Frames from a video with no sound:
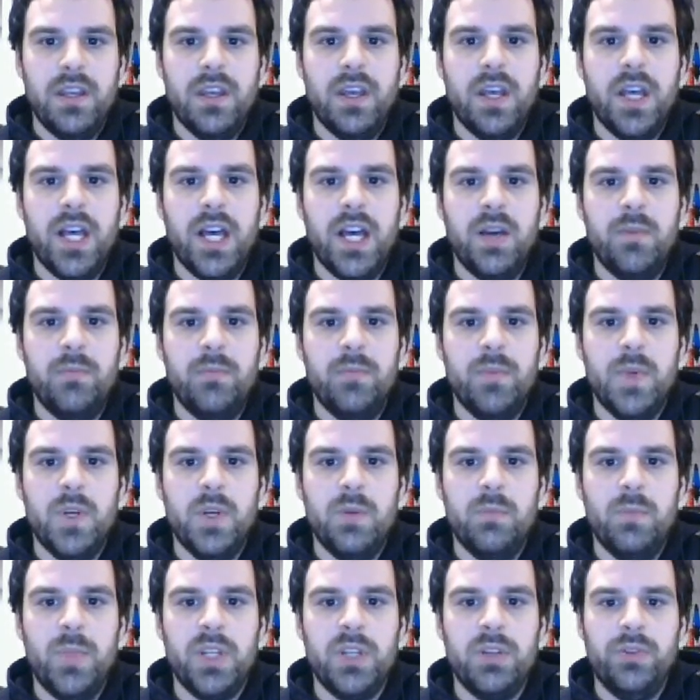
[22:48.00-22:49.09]

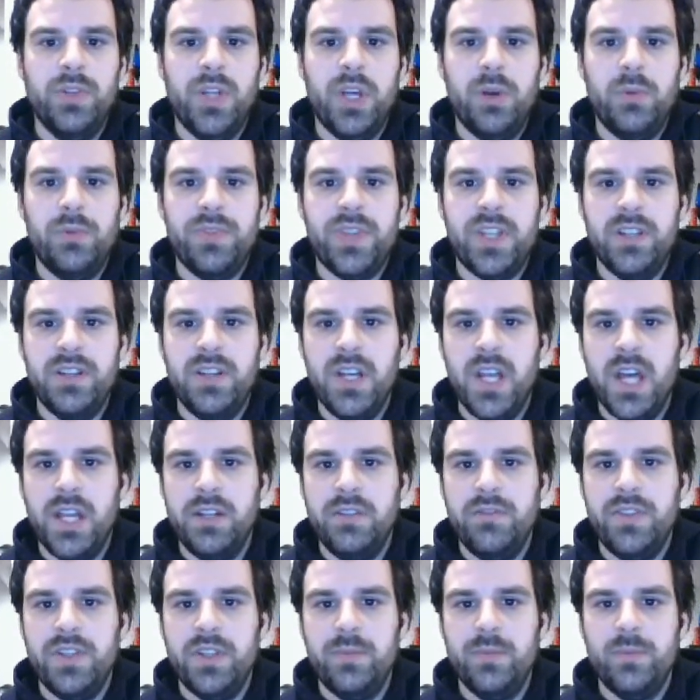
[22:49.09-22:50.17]
But you'll note that none
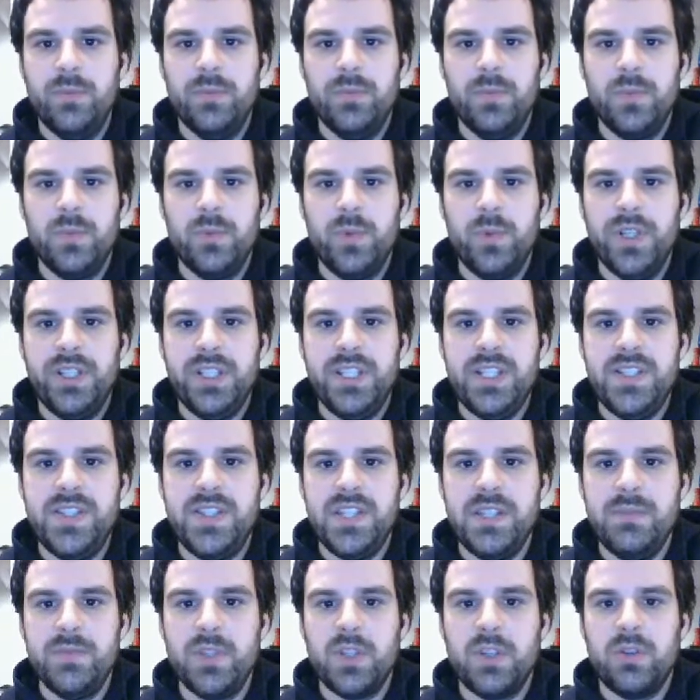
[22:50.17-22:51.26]
of them really
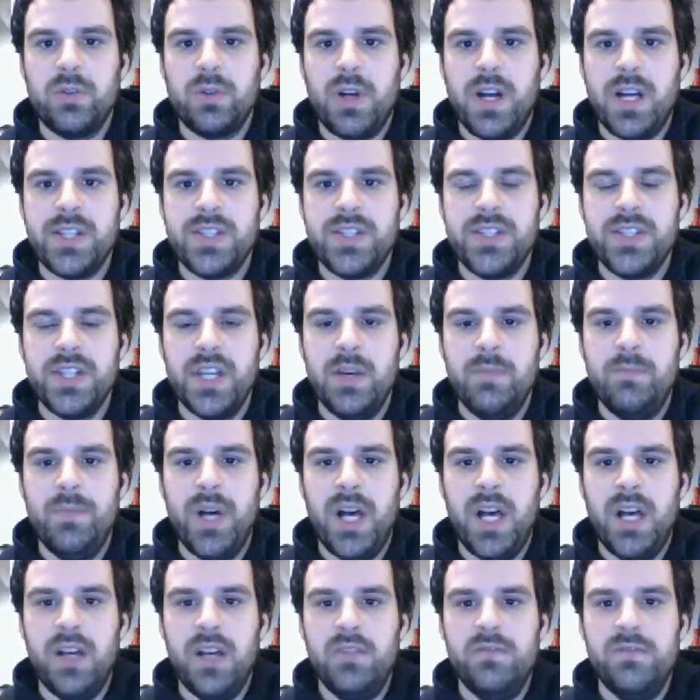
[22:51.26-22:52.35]
seem to cross
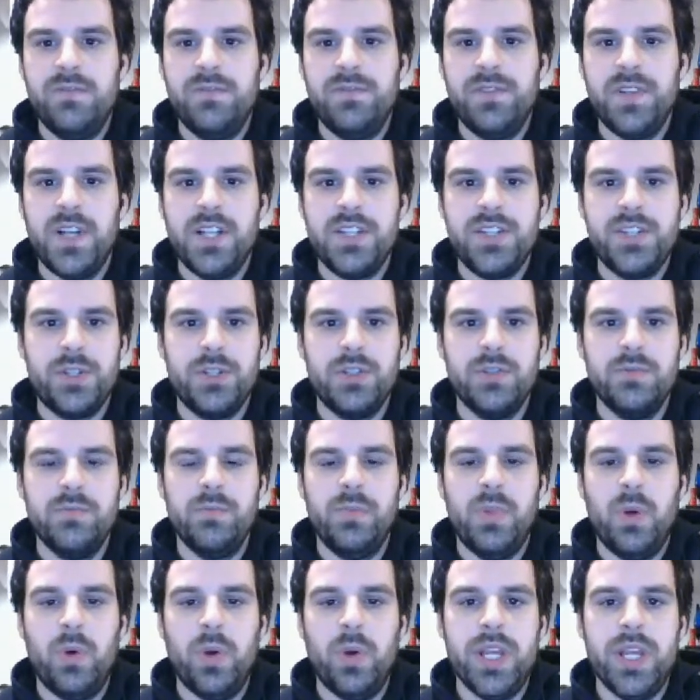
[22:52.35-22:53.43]
above a certain
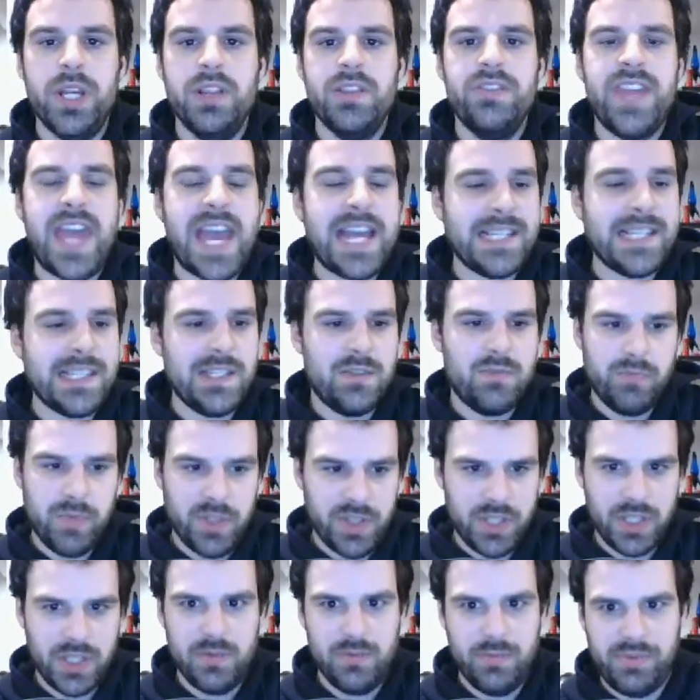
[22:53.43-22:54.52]
point. That's
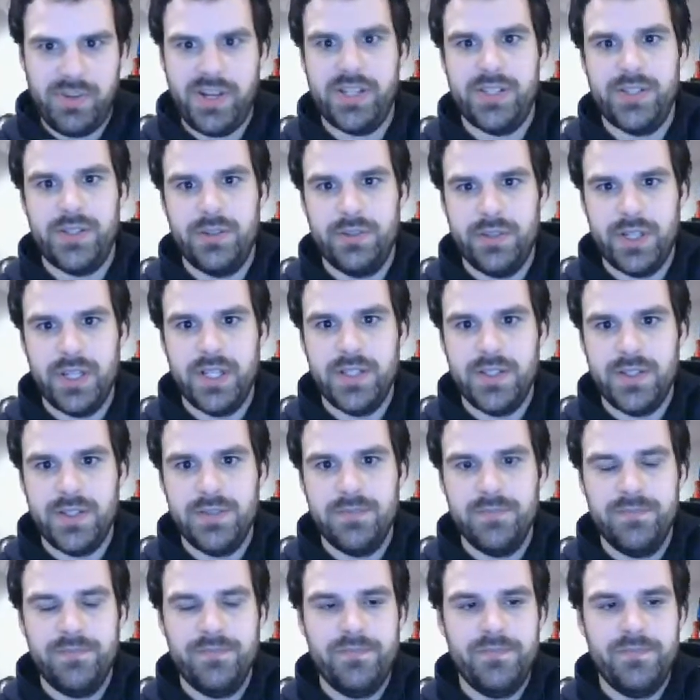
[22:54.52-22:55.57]
what the compressor does.